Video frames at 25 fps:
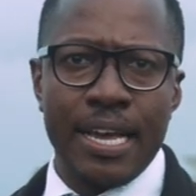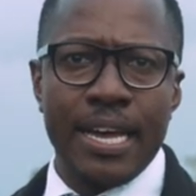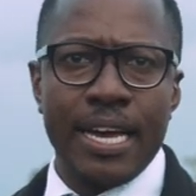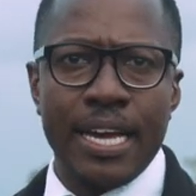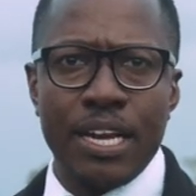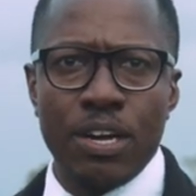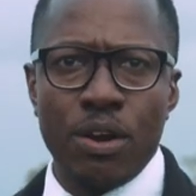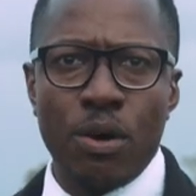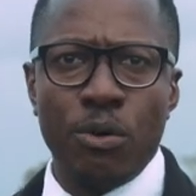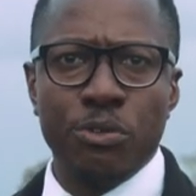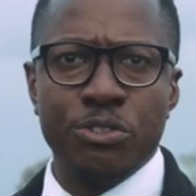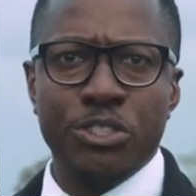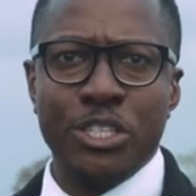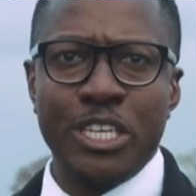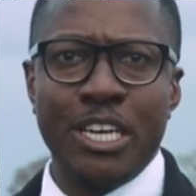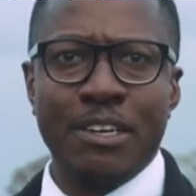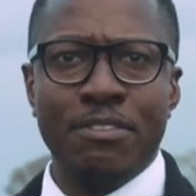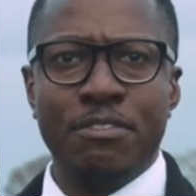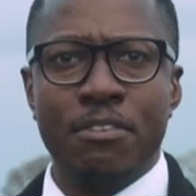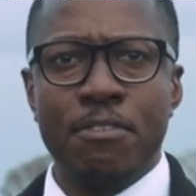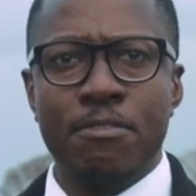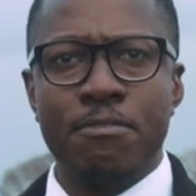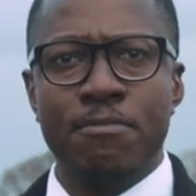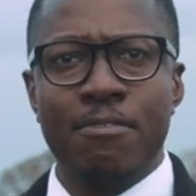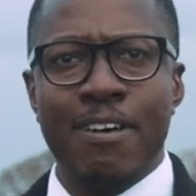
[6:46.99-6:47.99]
And also you have
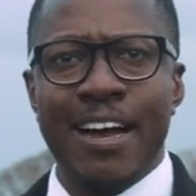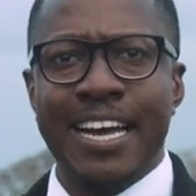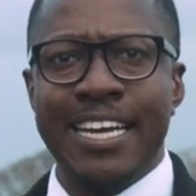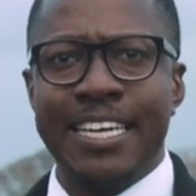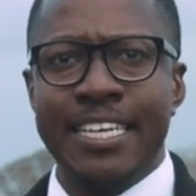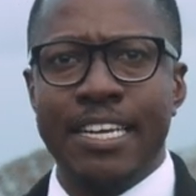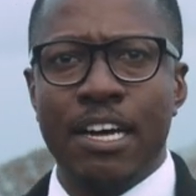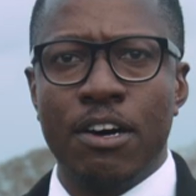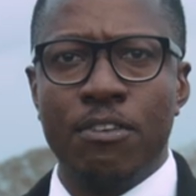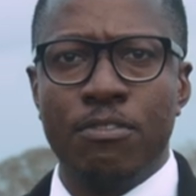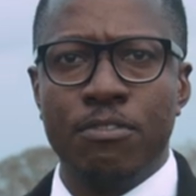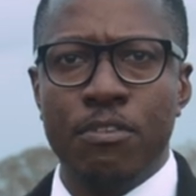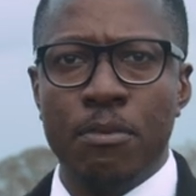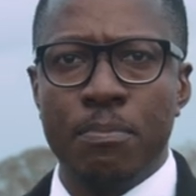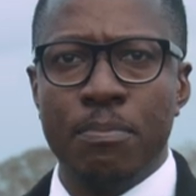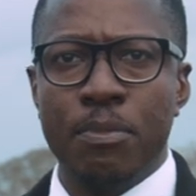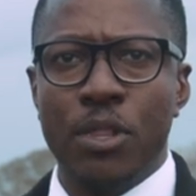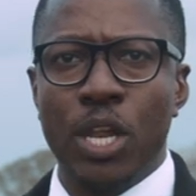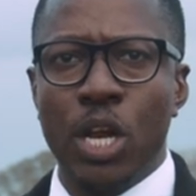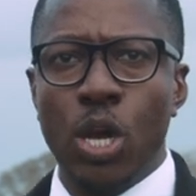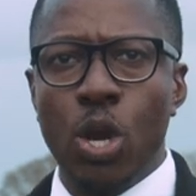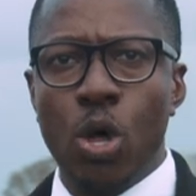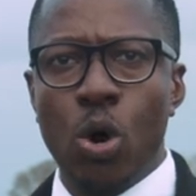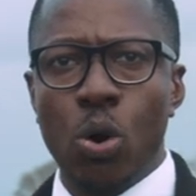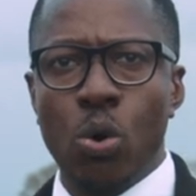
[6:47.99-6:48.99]
to find out from
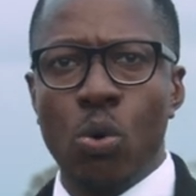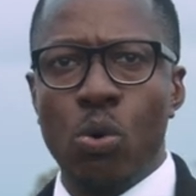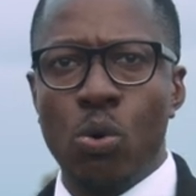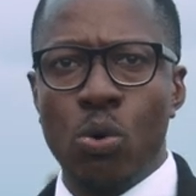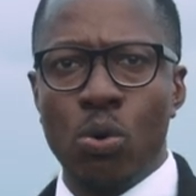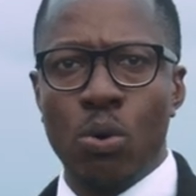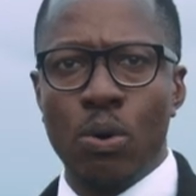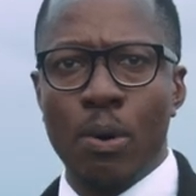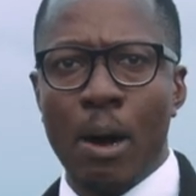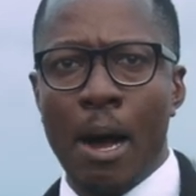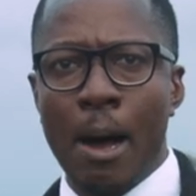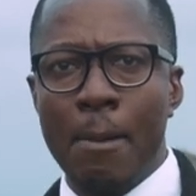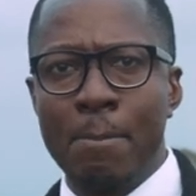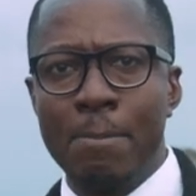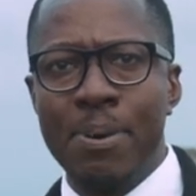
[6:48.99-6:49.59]
the local uh,